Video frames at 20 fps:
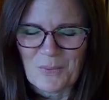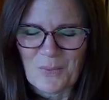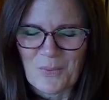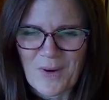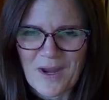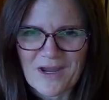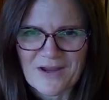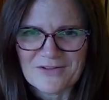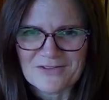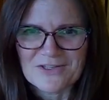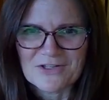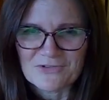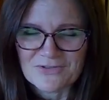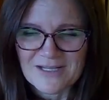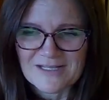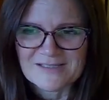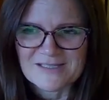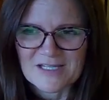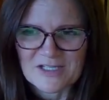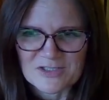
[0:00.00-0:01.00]
where the
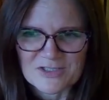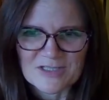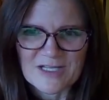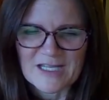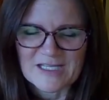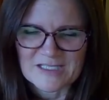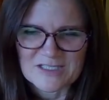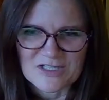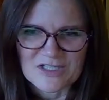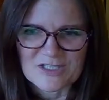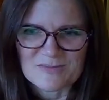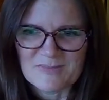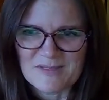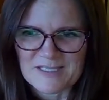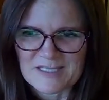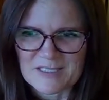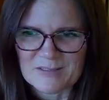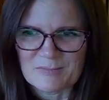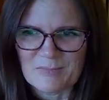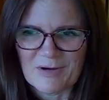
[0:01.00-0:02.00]
translation has just
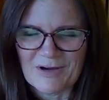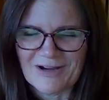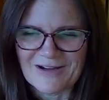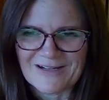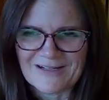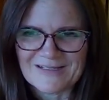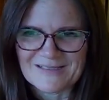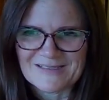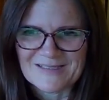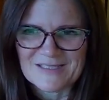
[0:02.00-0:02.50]
missed the mark.